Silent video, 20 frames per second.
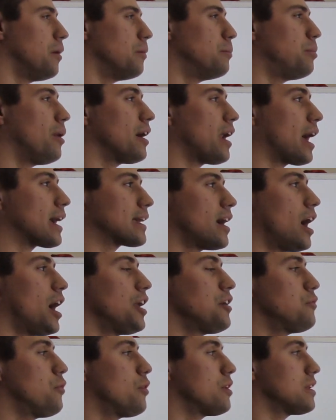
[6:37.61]
but I
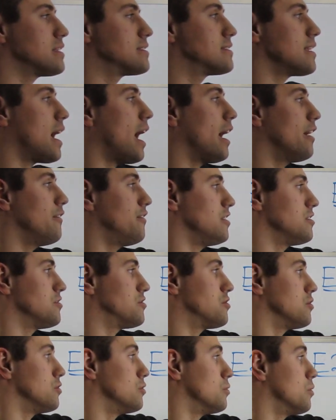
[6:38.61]
kind of want to dive
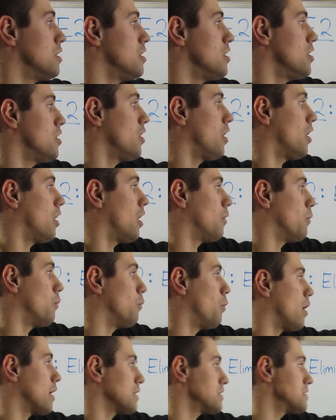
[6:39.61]
into
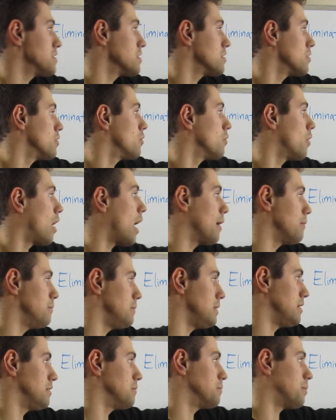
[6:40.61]
what I
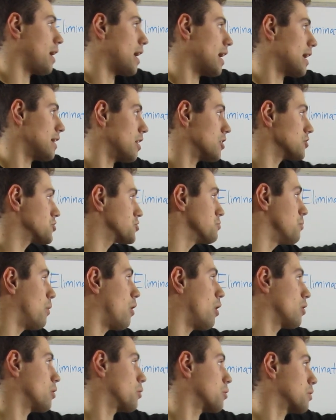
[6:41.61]
mean by a
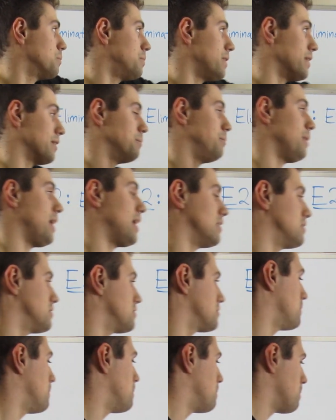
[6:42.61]
small or big base.